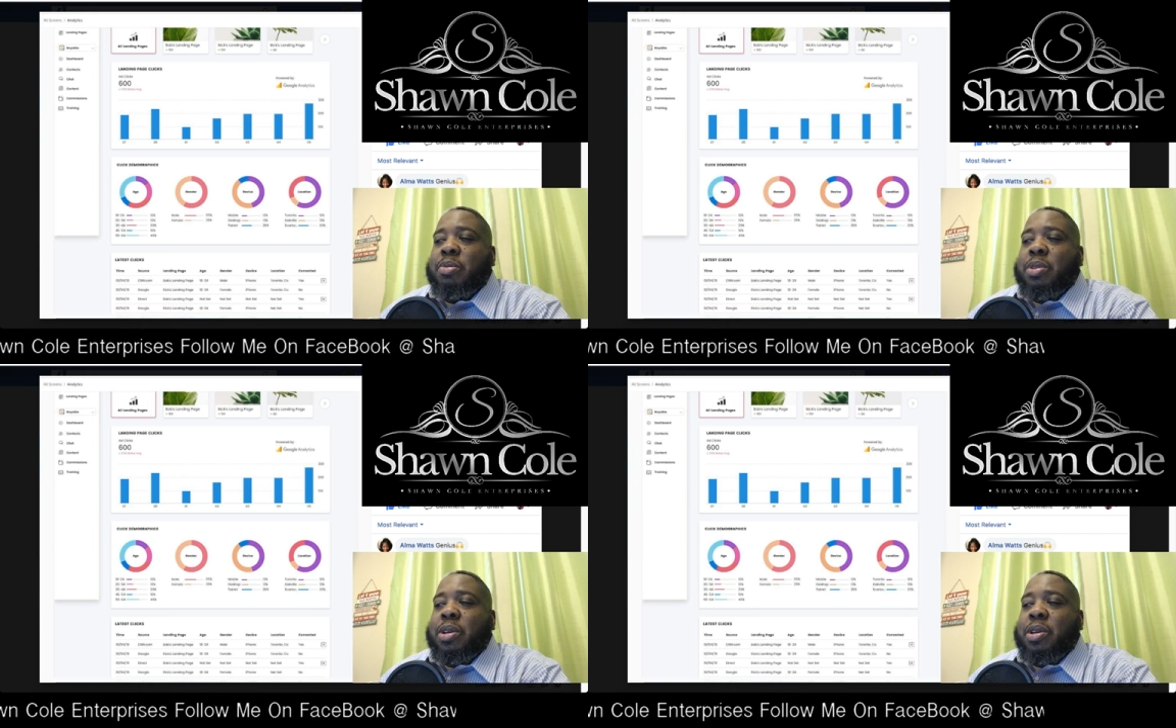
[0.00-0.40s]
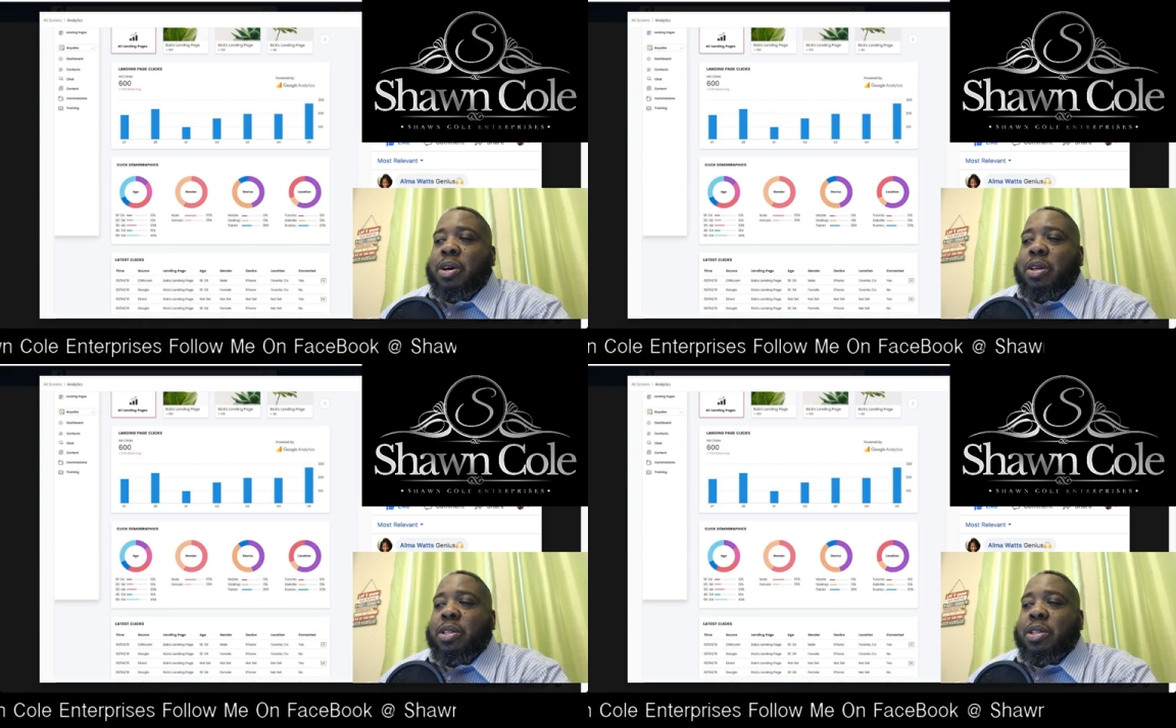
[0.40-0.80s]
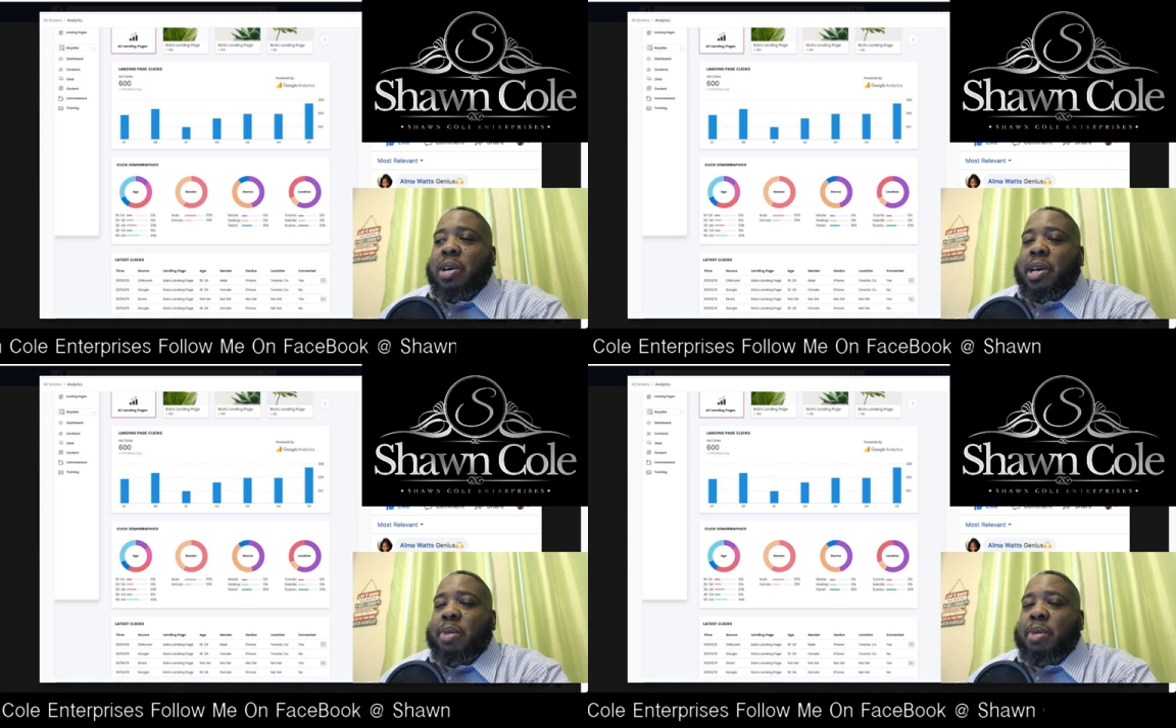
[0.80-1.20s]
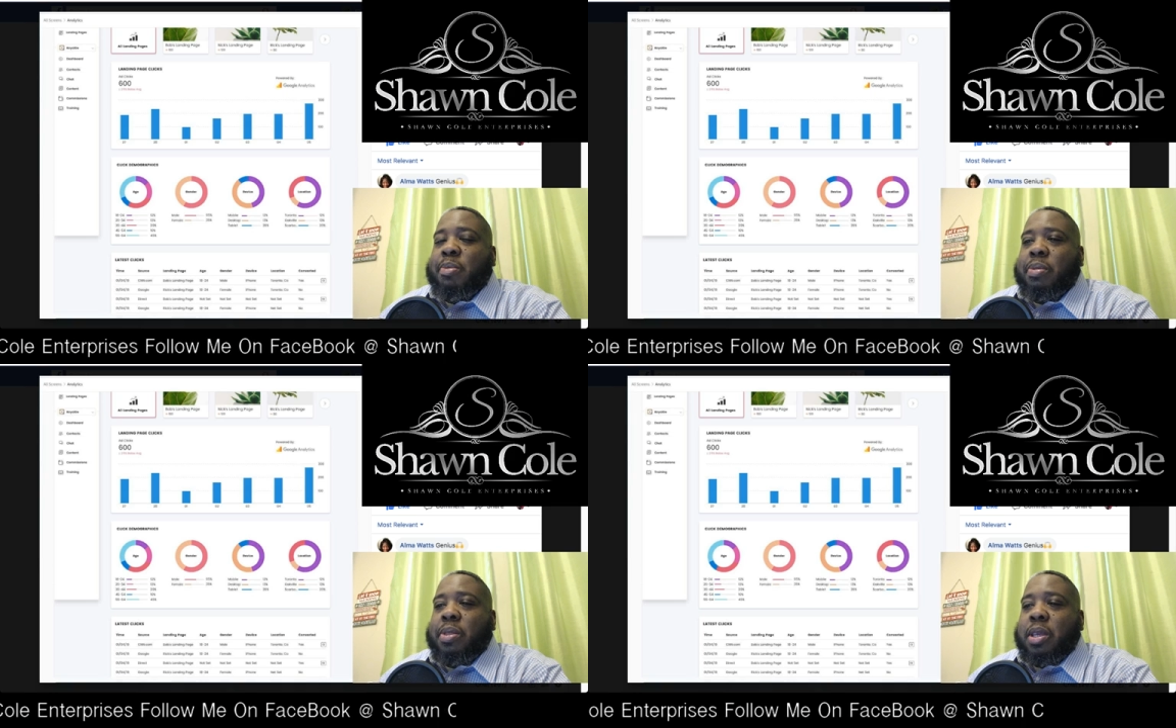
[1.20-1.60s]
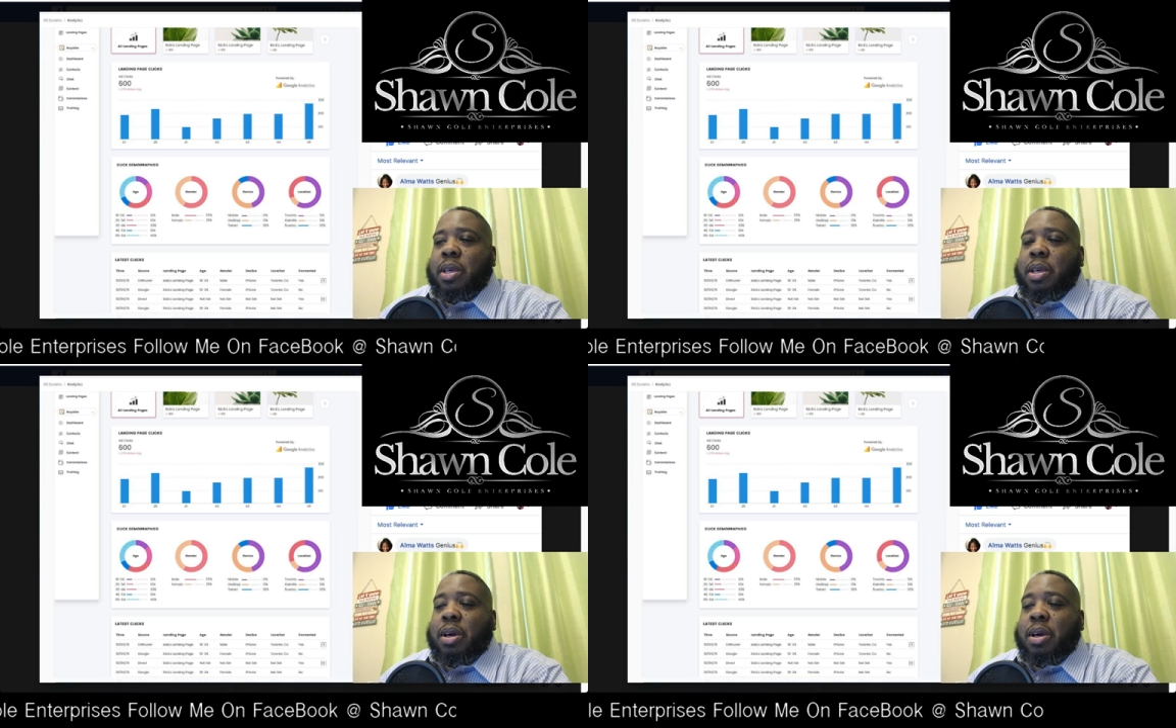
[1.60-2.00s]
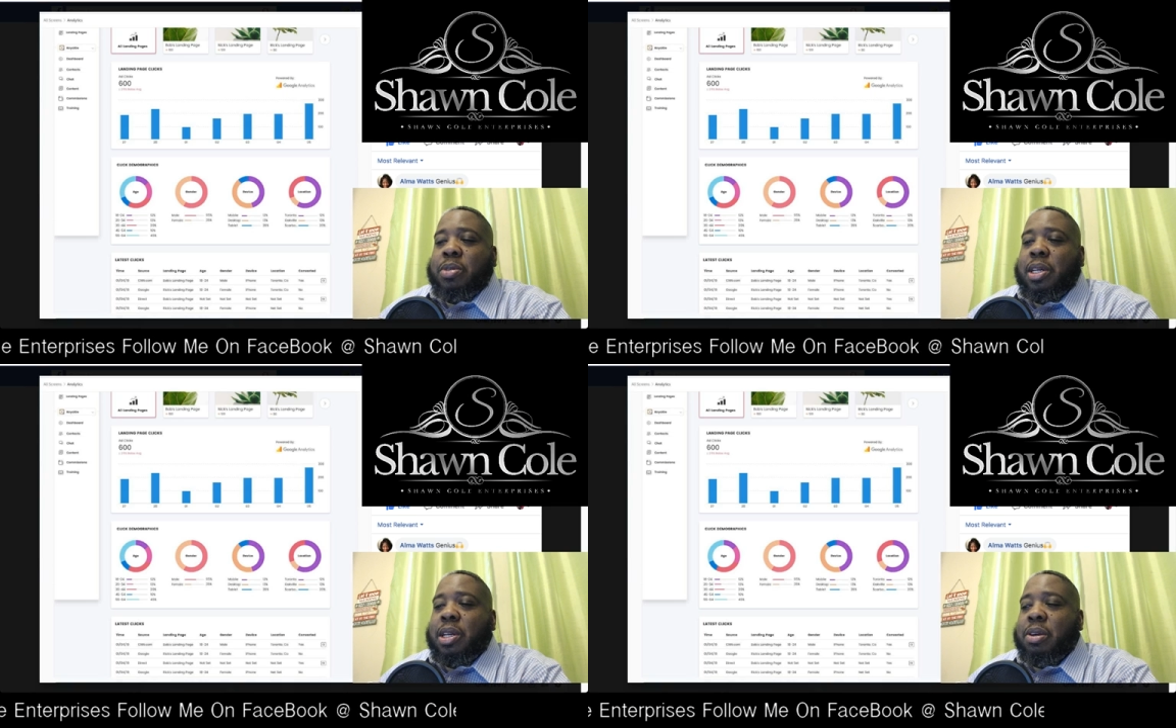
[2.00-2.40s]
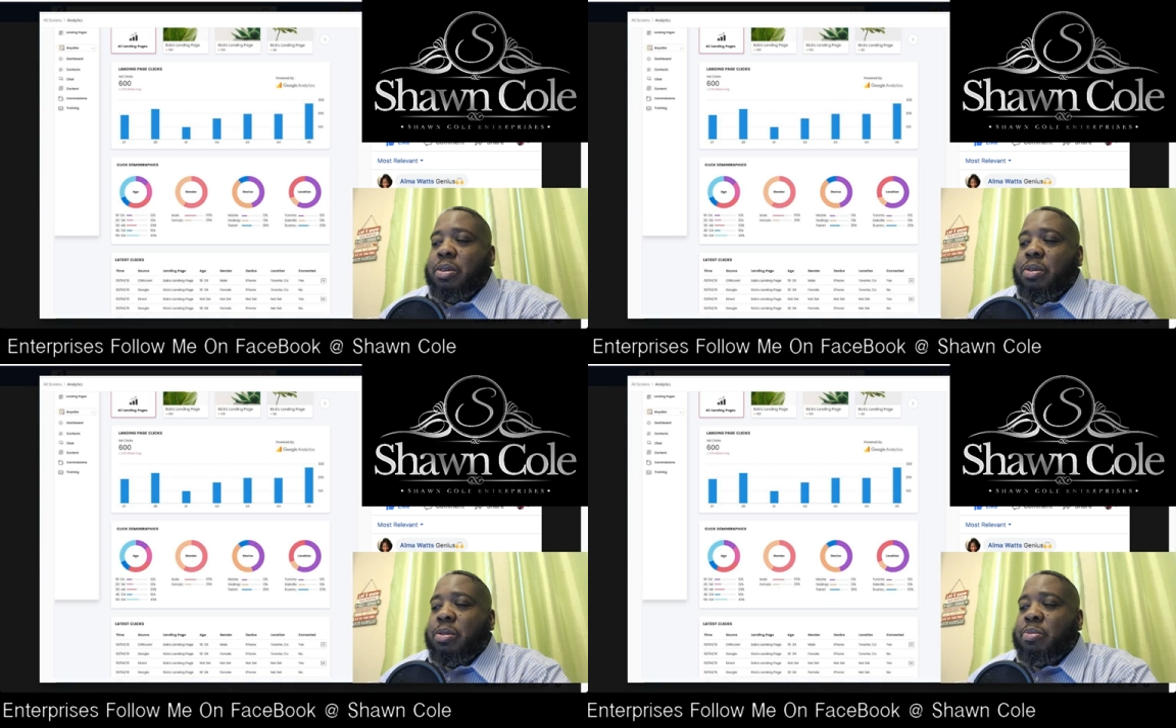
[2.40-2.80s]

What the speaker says: What you see here on my screen here is